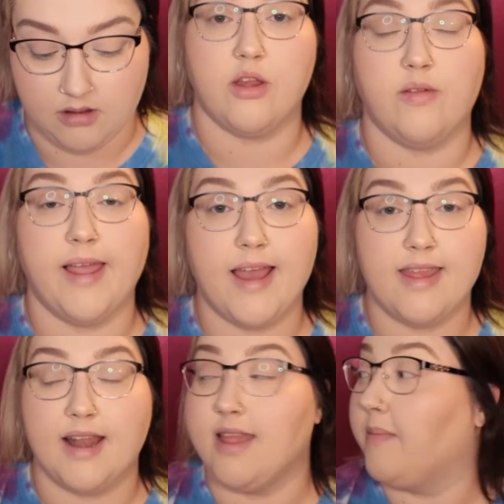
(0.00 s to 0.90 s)
So like I
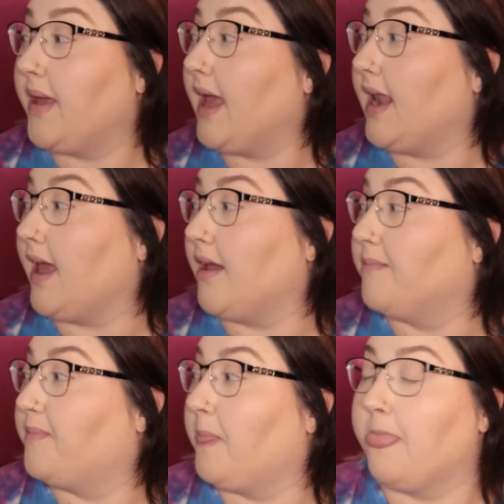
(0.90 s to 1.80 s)
said at the beginning,
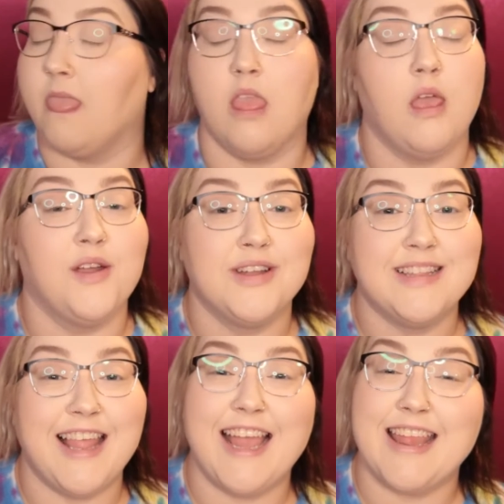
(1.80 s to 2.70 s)

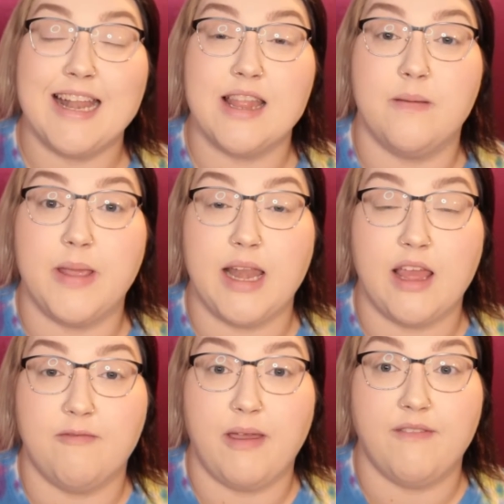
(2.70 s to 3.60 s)

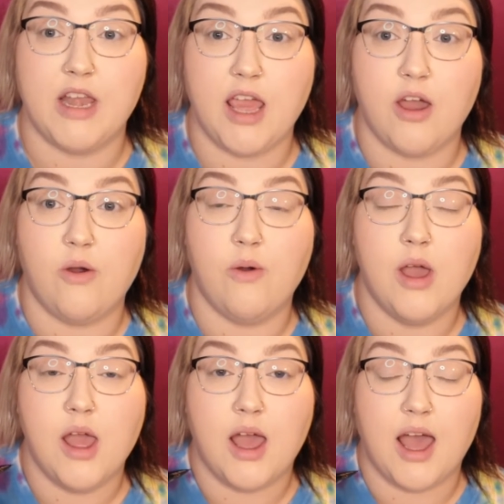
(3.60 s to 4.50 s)
of my video,
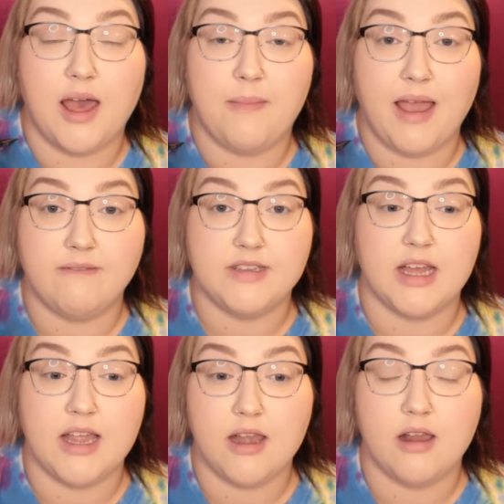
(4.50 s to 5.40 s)
I've
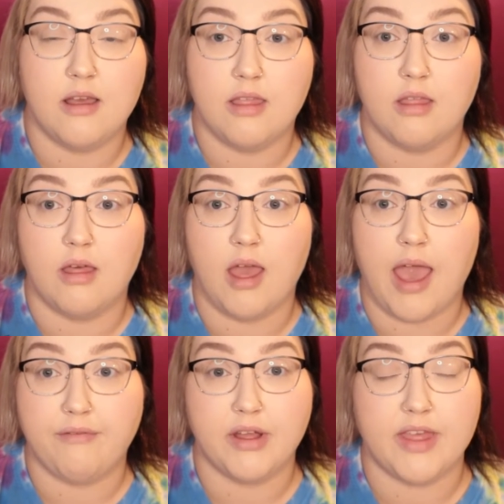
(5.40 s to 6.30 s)
done
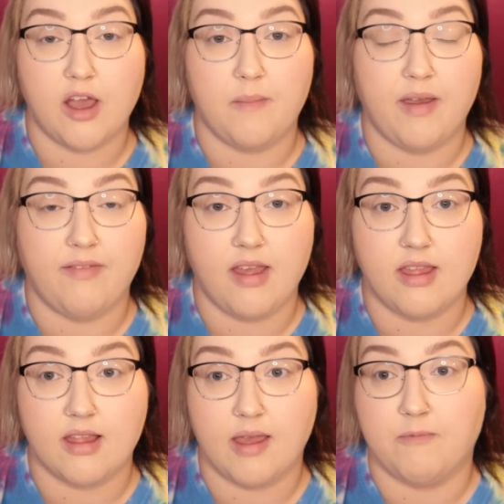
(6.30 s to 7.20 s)
everything on my
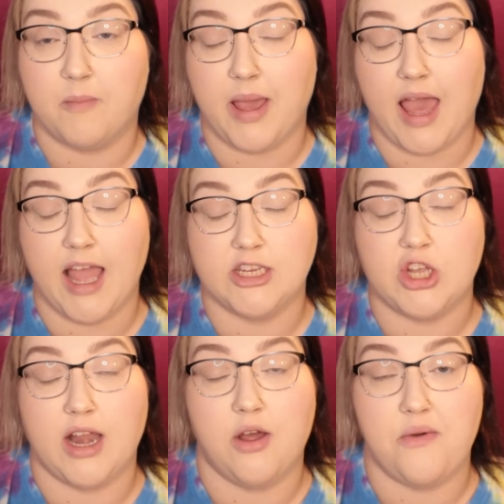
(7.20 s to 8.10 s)
face except for my
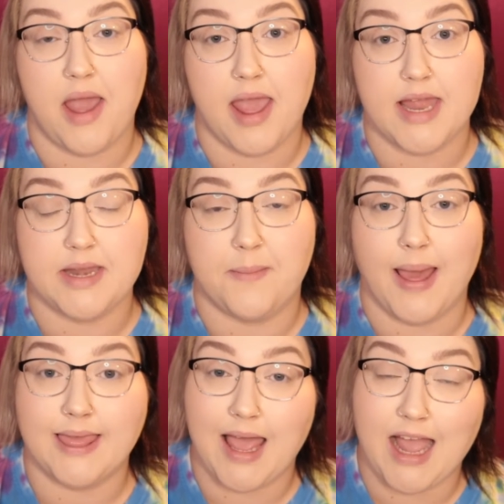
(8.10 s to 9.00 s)
eyeshadow and
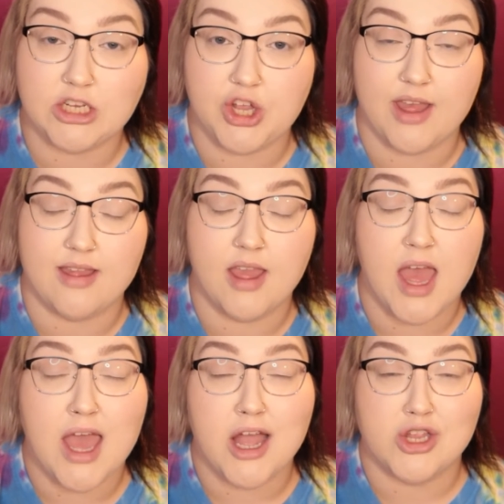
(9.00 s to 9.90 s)
my lashes,
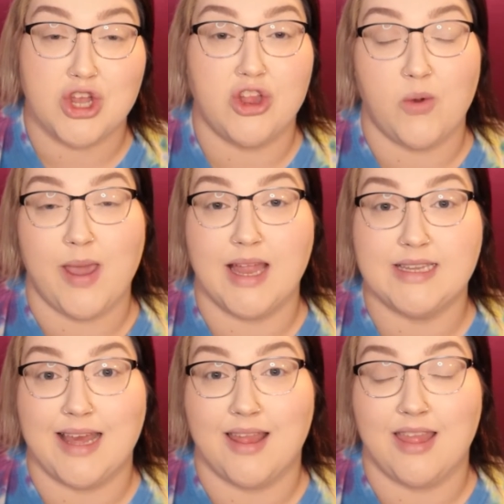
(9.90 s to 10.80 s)
just so we
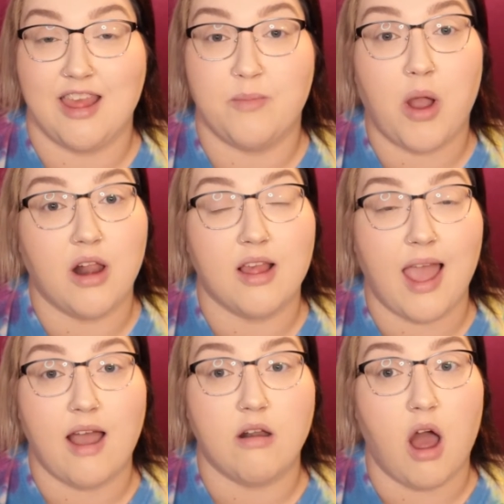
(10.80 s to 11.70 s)
can test these
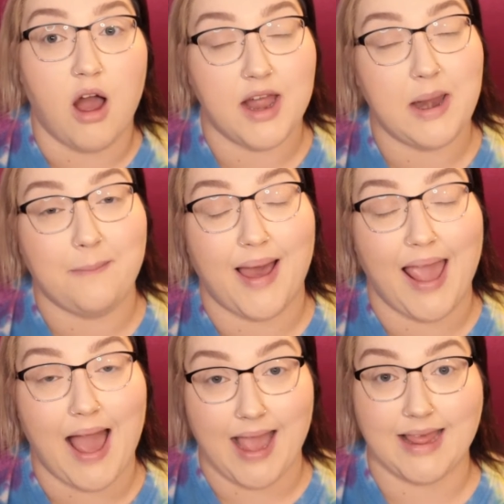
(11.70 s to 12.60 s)
products out on
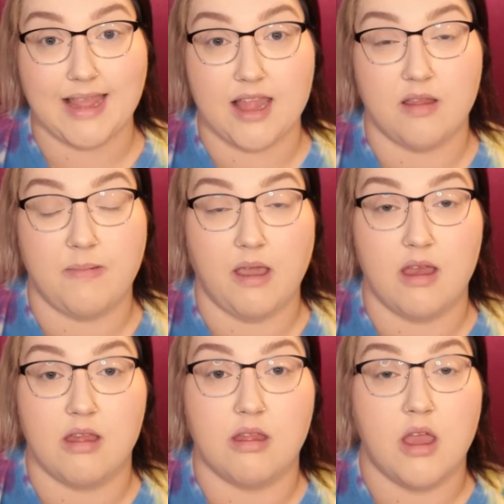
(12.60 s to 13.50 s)
my eyelids,
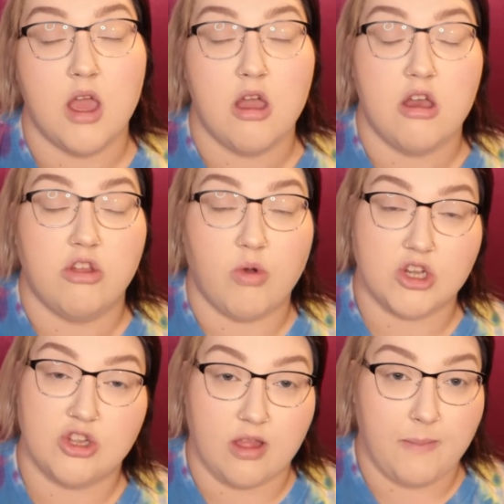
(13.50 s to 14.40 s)
because
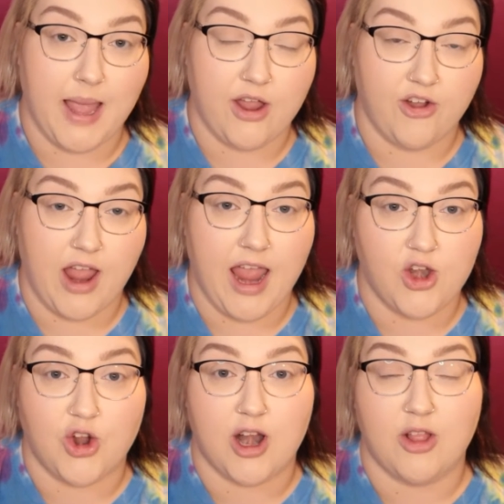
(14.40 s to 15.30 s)
swatches on the back of your
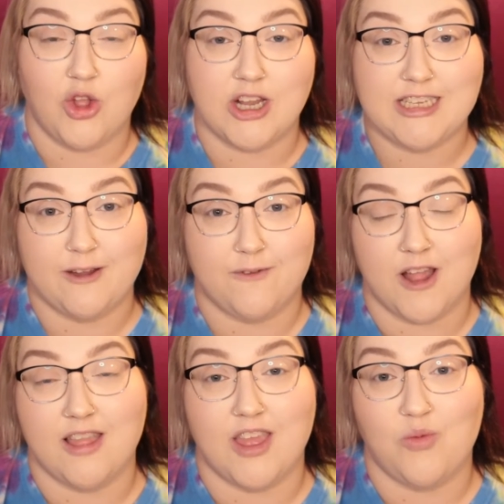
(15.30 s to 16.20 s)
hand are going to look
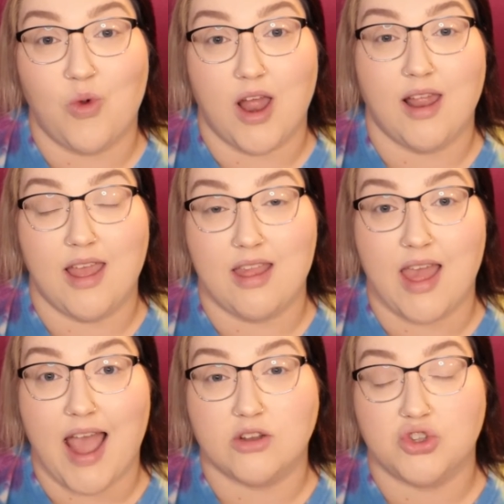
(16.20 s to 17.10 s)
different than what
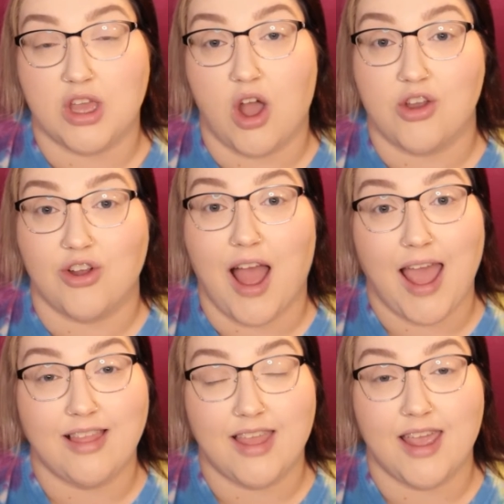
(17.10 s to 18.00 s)
is actually on your
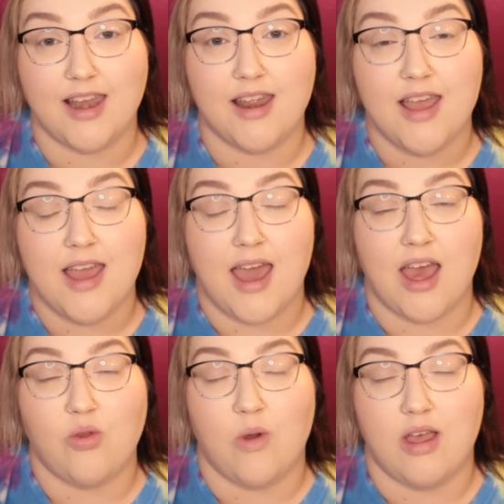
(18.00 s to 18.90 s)
eyelid,
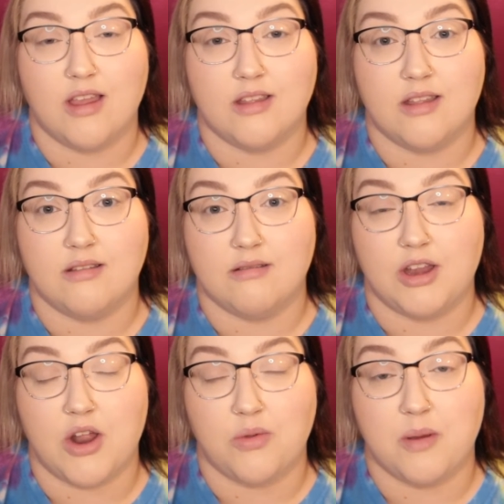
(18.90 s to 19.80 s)
as well as,
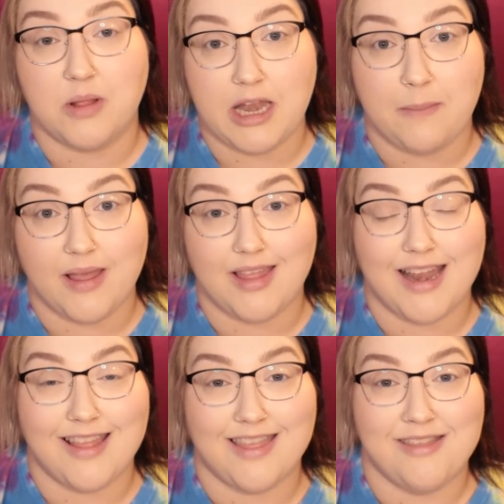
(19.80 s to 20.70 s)
you know, the
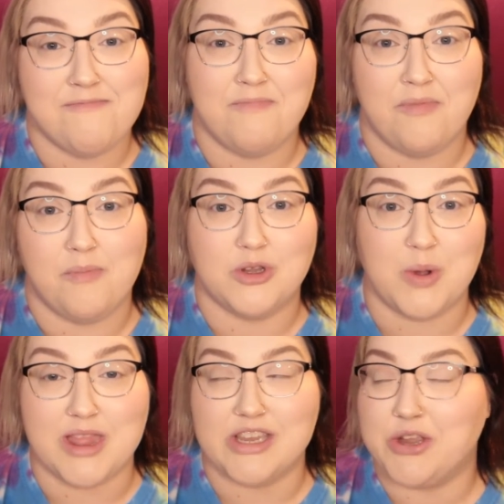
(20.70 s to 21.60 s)
blendability
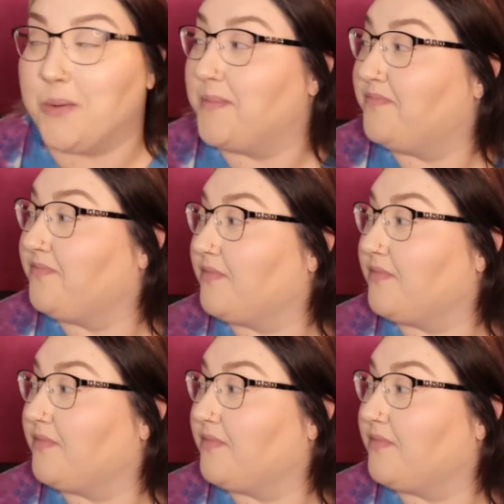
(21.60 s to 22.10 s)
between the two.